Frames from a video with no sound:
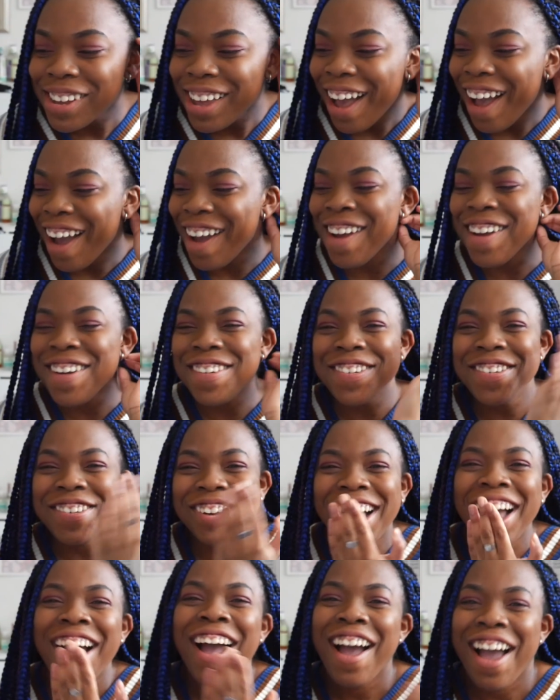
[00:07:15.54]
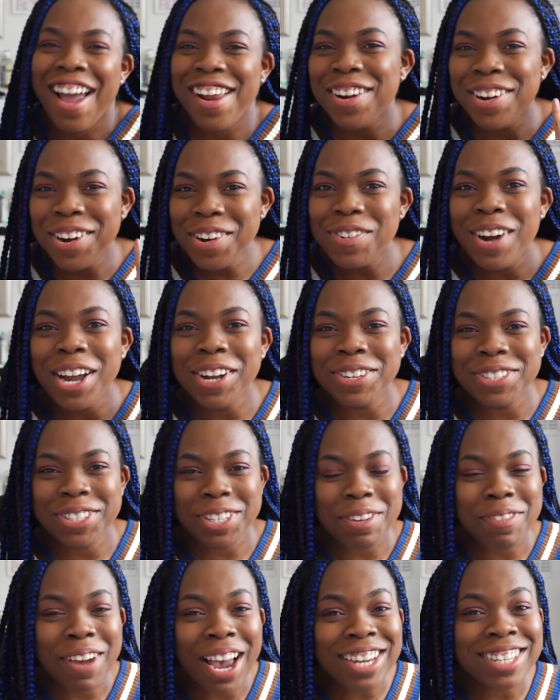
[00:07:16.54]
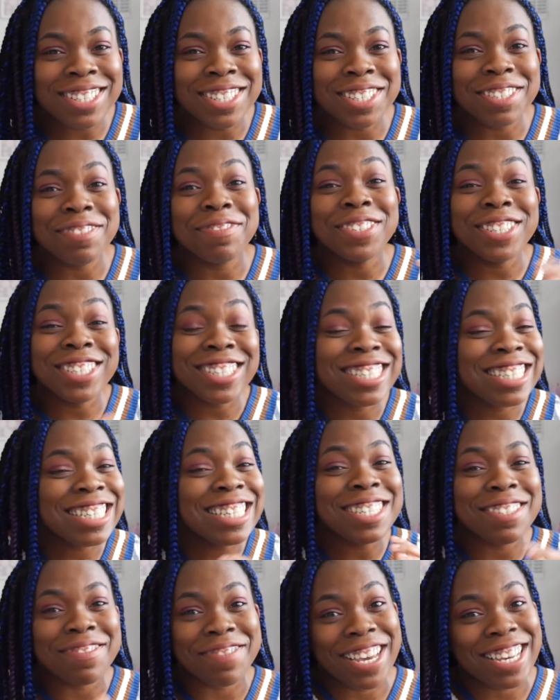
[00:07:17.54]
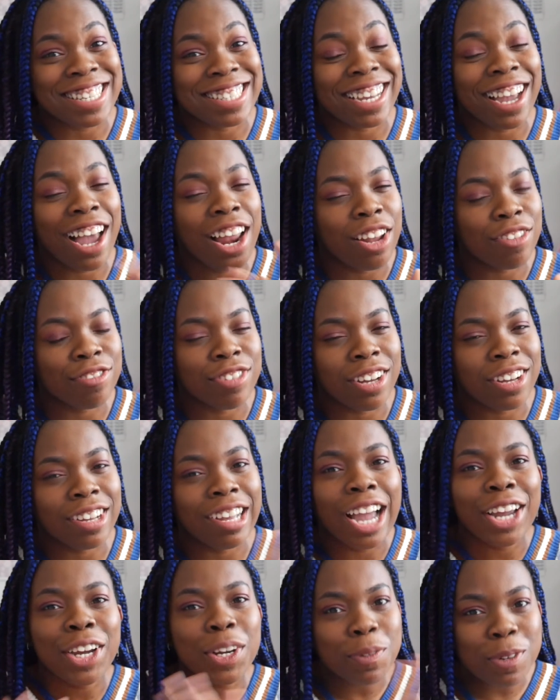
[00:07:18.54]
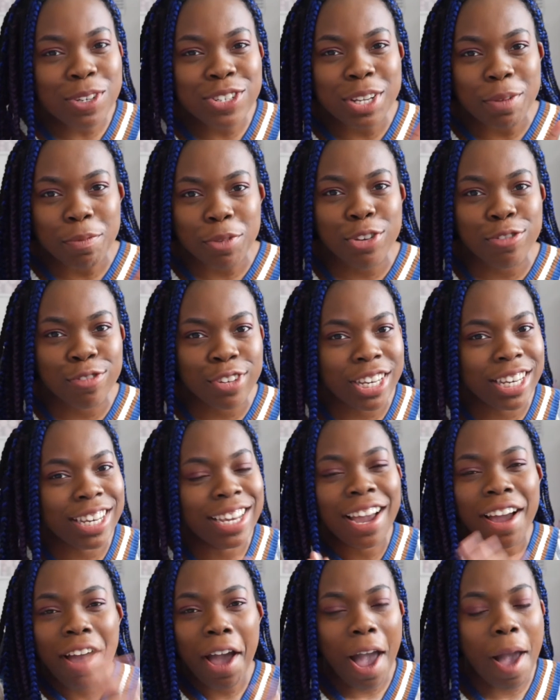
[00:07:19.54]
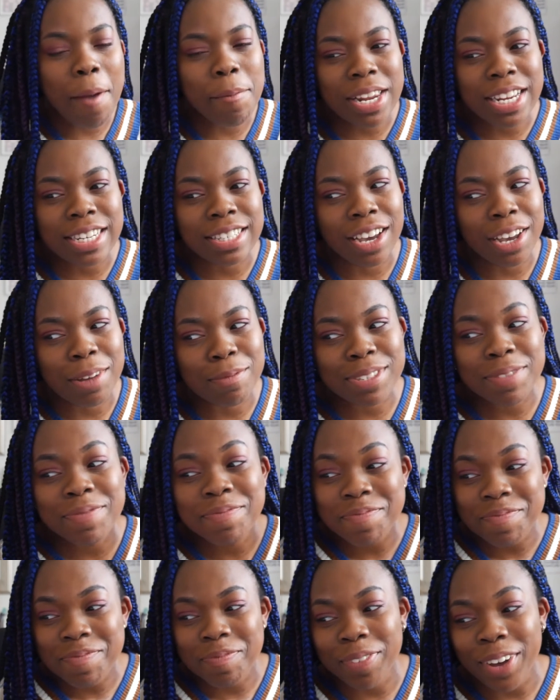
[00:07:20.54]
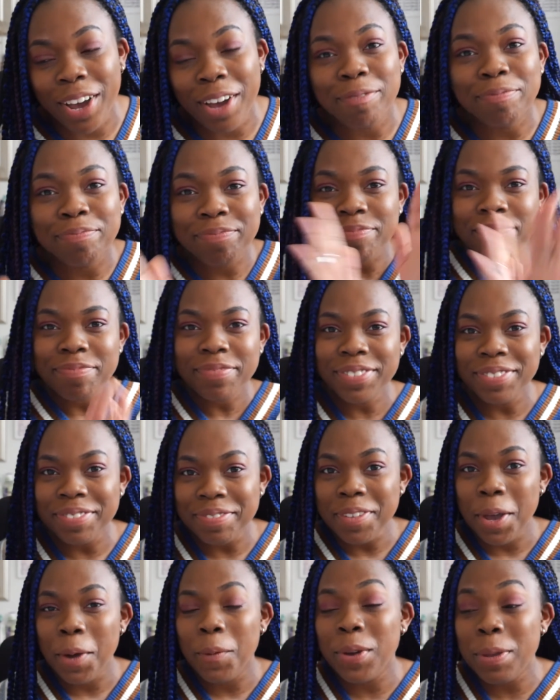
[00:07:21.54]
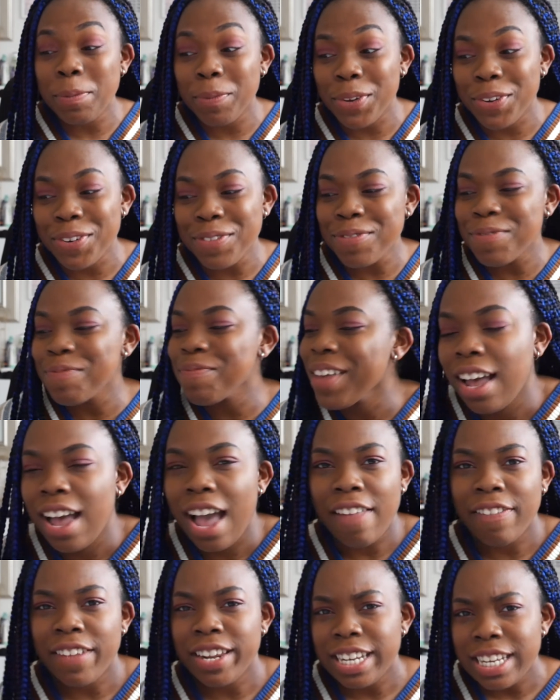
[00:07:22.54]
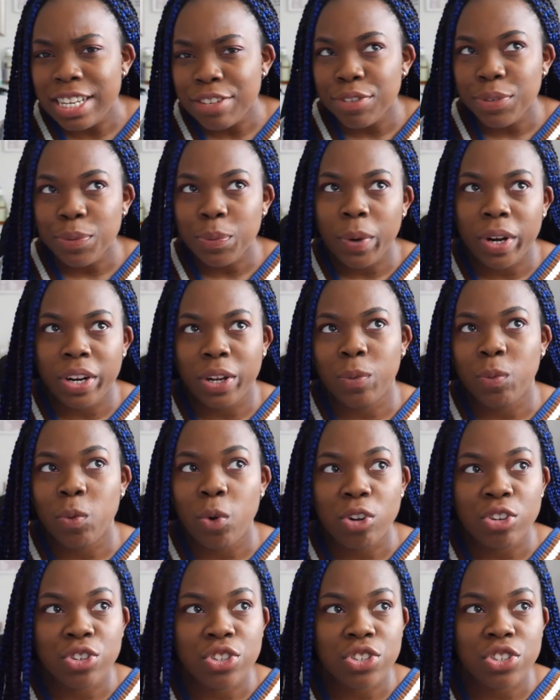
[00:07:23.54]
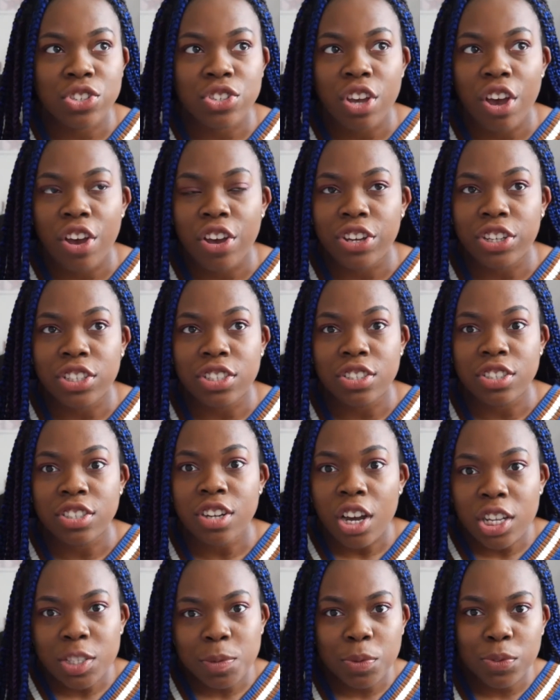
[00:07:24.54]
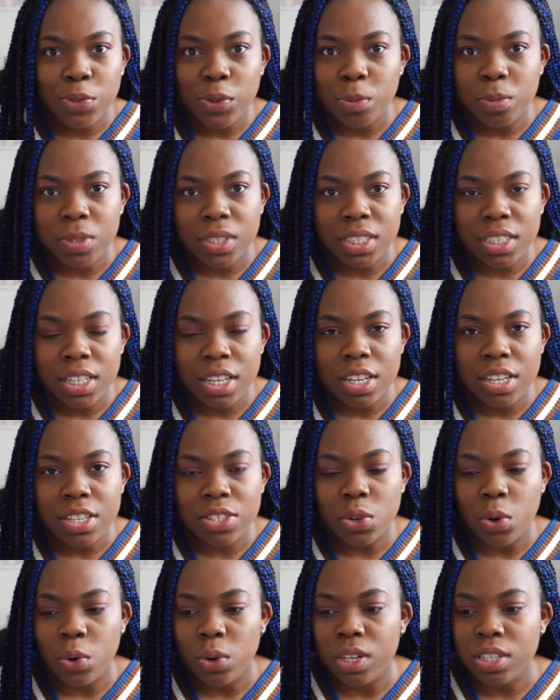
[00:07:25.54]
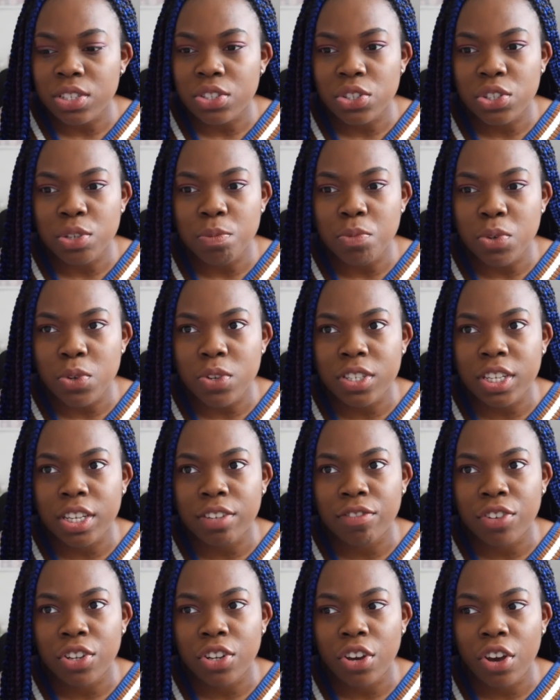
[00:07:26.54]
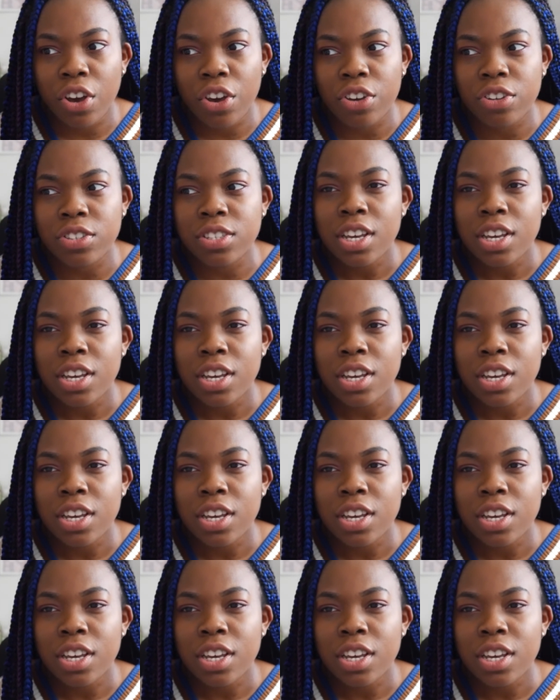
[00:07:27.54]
I don't know why I got so passionate, but she is amazing. I love her. I could watch that movie a million times, but we moved. And then even when I watch certain dance performances or listen to music videos,